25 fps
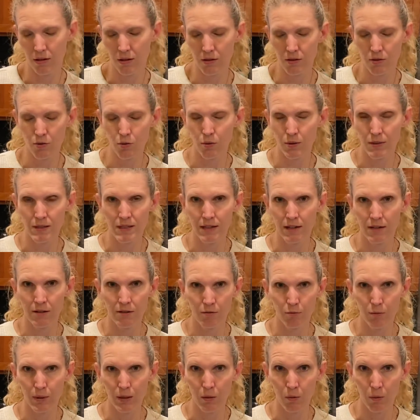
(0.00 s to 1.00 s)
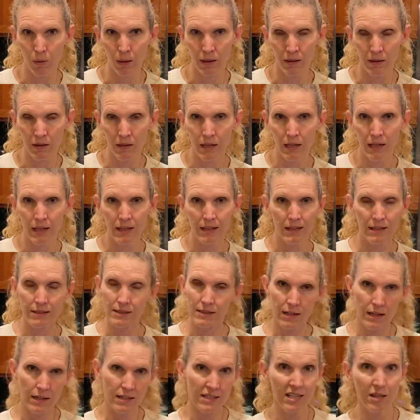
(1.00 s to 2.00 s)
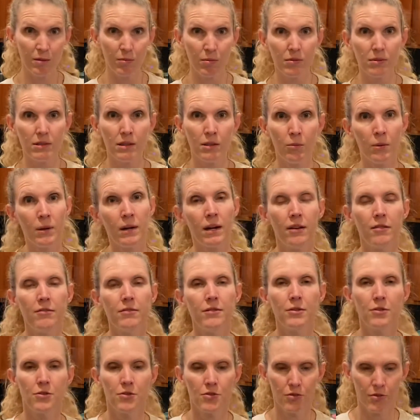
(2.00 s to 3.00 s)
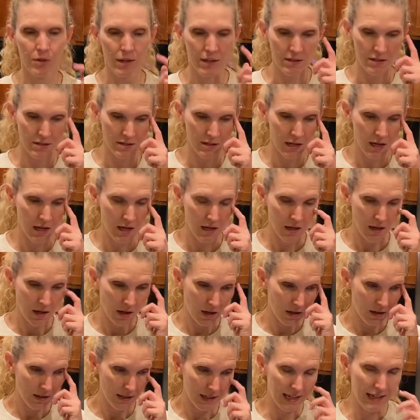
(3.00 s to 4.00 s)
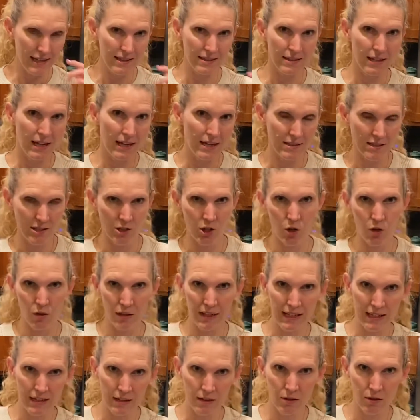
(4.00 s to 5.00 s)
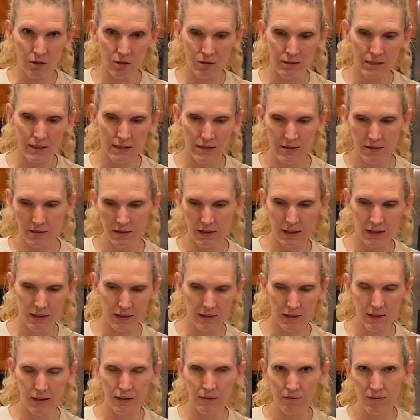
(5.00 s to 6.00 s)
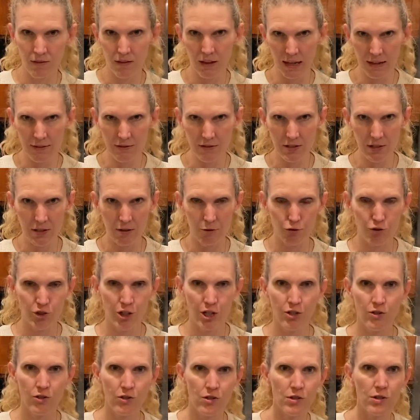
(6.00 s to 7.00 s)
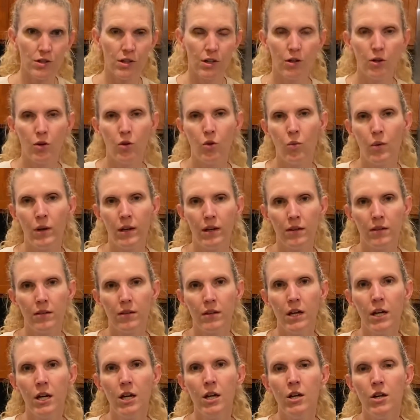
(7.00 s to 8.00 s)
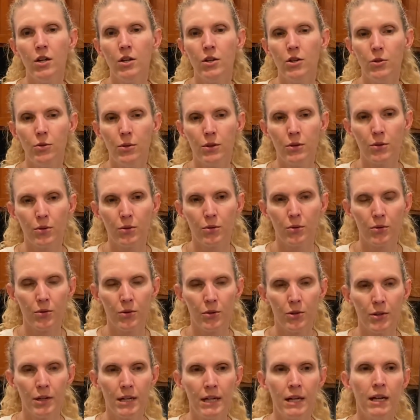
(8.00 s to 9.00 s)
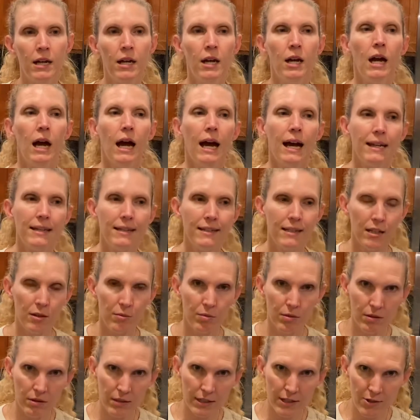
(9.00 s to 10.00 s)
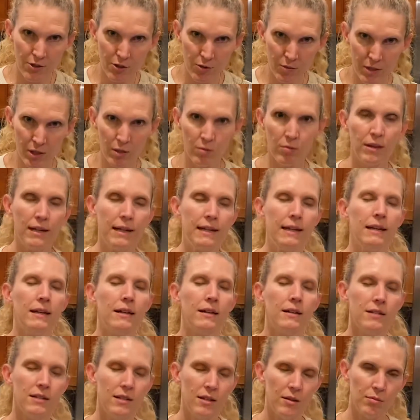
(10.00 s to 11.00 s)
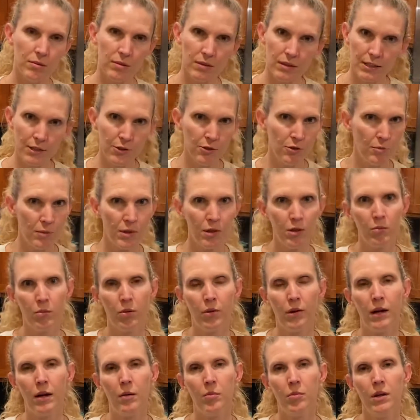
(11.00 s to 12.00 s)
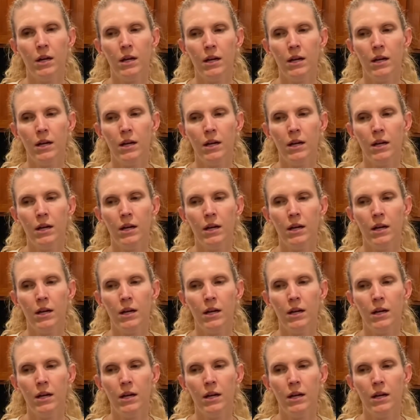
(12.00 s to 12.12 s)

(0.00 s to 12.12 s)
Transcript: towards the end of week 1, that's not typically when I feel stressed. It hasn't all hit all these like kind of lifestyle changes that go with doing the Whole30. I typically do meal planning. I typically do meal prep.